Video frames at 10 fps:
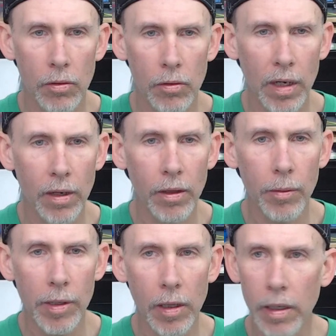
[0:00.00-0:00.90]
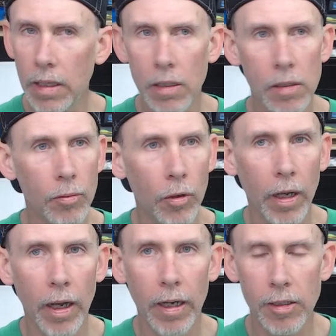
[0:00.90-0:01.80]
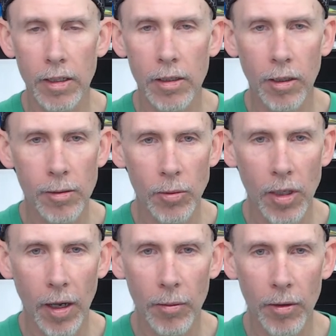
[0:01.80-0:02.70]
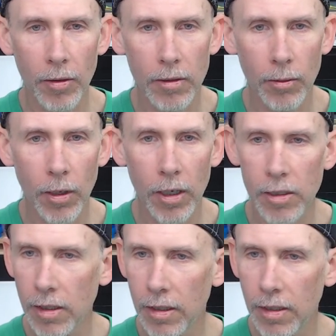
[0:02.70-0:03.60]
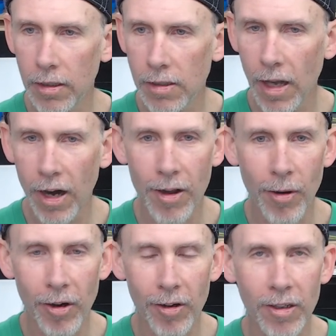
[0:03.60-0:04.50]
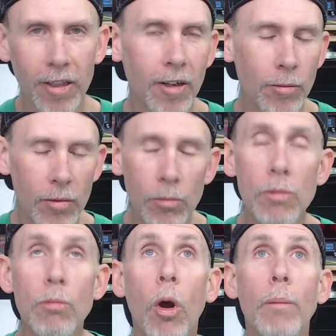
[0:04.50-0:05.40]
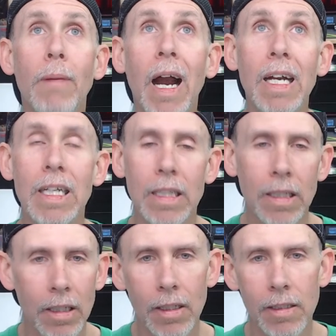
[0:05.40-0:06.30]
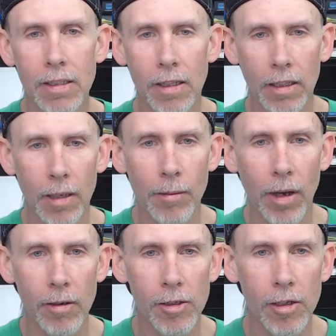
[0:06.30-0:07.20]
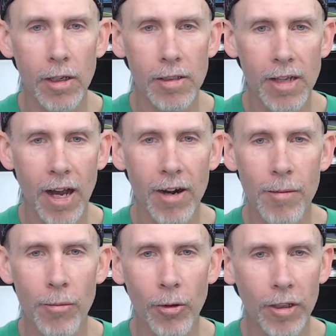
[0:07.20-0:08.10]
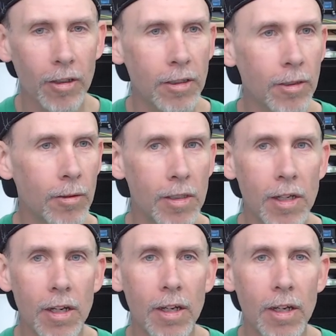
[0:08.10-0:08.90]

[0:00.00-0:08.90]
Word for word: I'm running a little bit late this morning. I actually I took some time to to watch the Saturday morning cart morning sound like I'm Irish uh, Saturday morning cartoons.